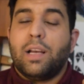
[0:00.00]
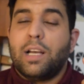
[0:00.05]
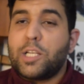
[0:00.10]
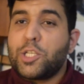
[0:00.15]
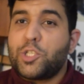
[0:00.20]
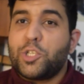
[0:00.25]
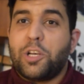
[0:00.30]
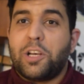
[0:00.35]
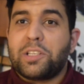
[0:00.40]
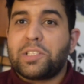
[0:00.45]

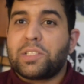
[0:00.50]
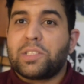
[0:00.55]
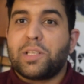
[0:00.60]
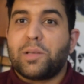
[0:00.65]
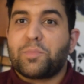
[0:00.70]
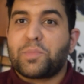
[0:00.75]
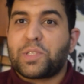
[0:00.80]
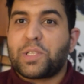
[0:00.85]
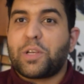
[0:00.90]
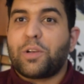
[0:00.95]
adjust
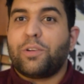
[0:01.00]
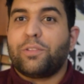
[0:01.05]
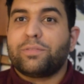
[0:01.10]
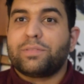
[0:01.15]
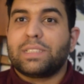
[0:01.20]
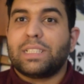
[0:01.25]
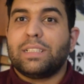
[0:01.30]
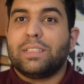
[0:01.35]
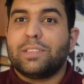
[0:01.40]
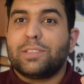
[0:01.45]

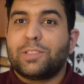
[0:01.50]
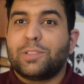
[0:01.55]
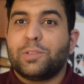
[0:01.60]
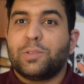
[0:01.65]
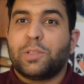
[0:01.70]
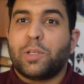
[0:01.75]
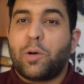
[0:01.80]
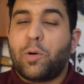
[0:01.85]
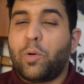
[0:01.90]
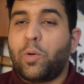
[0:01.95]
themselves
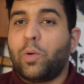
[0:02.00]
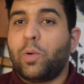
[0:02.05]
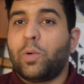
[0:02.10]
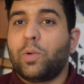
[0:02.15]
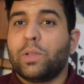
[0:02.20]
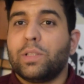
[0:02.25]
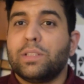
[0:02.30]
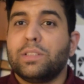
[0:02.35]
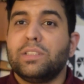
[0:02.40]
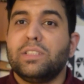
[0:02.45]
into the
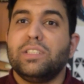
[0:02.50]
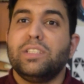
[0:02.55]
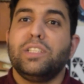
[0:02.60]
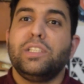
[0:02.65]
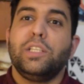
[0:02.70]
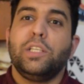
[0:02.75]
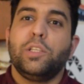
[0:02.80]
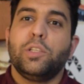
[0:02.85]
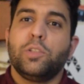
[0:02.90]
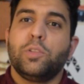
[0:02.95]
whole
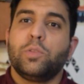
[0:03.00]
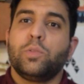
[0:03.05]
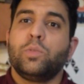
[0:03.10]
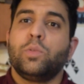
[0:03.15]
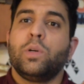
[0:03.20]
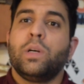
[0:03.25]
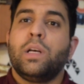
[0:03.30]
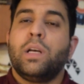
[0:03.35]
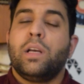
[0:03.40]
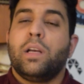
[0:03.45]

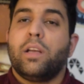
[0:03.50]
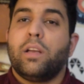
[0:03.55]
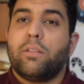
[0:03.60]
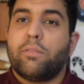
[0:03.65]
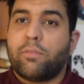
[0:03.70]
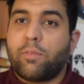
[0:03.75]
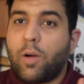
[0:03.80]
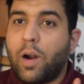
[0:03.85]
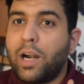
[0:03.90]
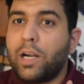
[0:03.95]
new
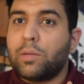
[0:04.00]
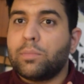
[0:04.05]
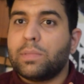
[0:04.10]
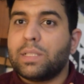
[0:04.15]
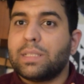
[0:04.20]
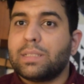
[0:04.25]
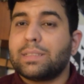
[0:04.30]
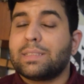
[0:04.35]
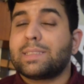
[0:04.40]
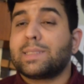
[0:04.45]

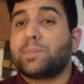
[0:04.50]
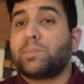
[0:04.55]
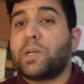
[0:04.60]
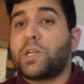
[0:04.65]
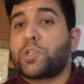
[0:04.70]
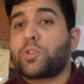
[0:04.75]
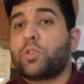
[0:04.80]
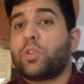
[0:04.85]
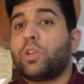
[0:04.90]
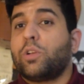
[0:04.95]
environment,
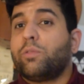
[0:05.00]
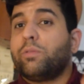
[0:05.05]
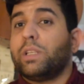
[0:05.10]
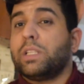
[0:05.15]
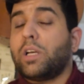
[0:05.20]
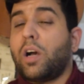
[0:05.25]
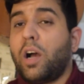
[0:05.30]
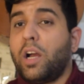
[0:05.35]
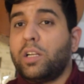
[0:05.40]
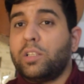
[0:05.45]
especially
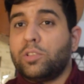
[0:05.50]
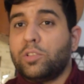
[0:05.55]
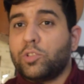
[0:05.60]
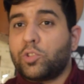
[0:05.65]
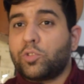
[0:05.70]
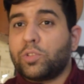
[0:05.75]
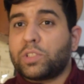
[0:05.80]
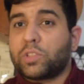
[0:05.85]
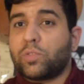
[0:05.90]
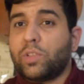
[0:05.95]
with higher
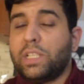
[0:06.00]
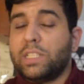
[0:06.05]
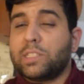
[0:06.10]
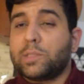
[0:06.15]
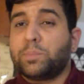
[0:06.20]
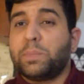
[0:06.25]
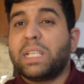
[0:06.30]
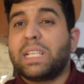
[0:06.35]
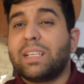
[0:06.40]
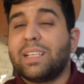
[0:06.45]
interest
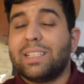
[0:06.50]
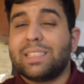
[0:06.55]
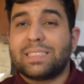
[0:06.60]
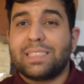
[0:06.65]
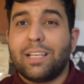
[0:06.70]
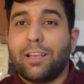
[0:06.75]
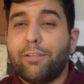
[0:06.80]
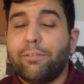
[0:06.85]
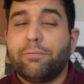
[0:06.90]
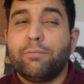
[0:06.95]
rates.
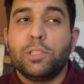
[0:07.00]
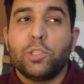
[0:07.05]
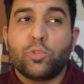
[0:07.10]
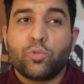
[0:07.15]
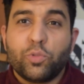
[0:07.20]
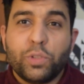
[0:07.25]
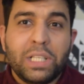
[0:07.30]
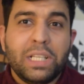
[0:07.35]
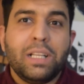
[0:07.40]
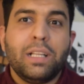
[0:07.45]
Because if we
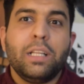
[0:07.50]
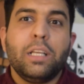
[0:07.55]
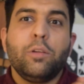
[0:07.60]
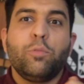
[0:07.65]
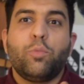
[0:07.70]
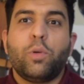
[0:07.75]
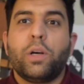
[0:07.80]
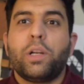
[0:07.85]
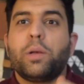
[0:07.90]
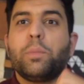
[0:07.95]
really
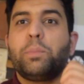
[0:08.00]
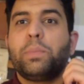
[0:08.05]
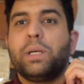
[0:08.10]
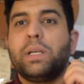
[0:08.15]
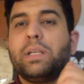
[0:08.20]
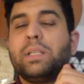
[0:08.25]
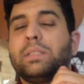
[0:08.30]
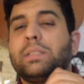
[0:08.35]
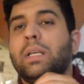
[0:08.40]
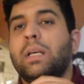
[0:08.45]
want to
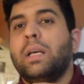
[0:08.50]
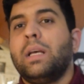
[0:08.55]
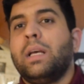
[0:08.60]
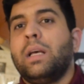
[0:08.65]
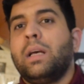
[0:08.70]
put